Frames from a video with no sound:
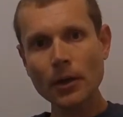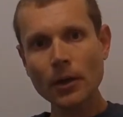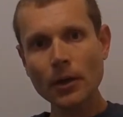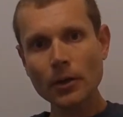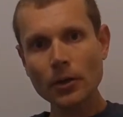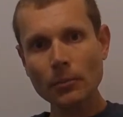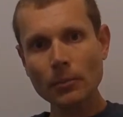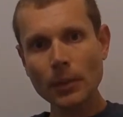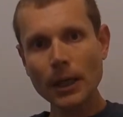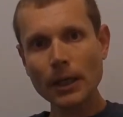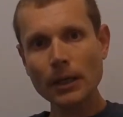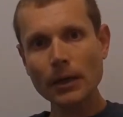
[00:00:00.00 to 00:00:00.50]

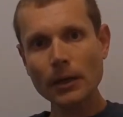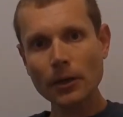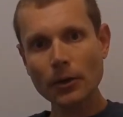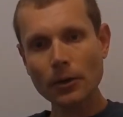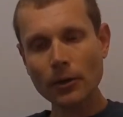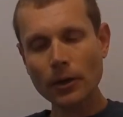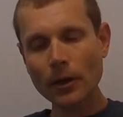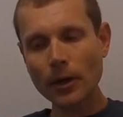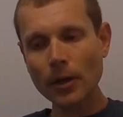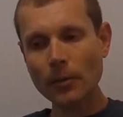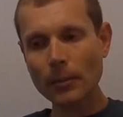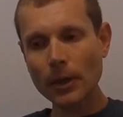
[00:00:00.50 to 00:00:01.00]
you make
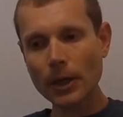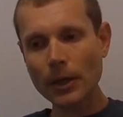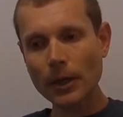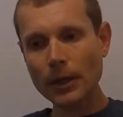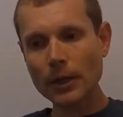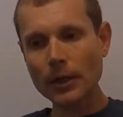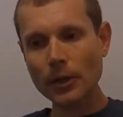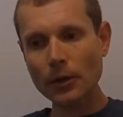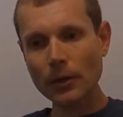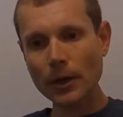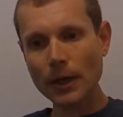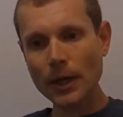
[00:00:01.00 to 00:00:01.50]

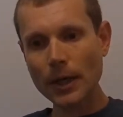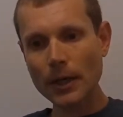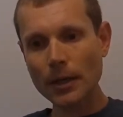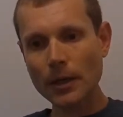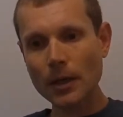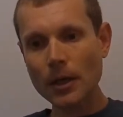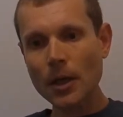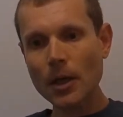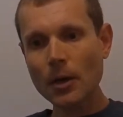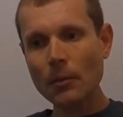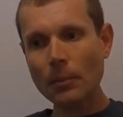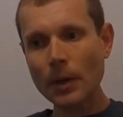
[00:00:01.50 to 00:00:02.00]
America great
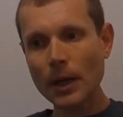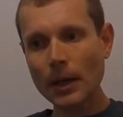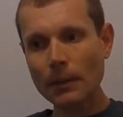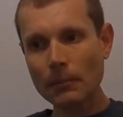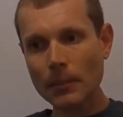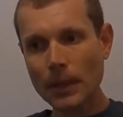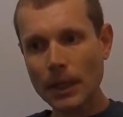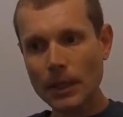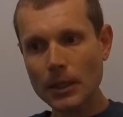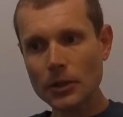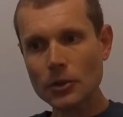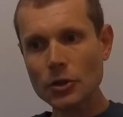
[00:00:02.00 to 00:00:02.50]
by
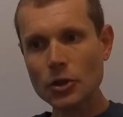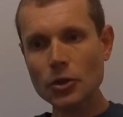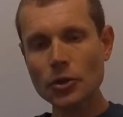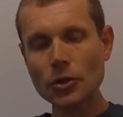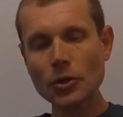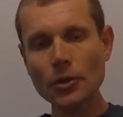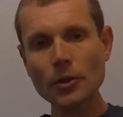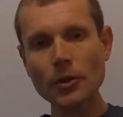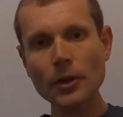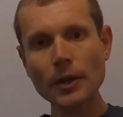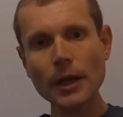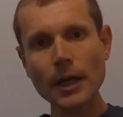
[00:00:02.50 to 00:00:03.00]
making
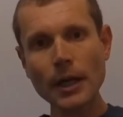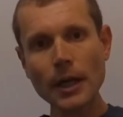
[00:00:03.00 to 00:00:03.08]
sure that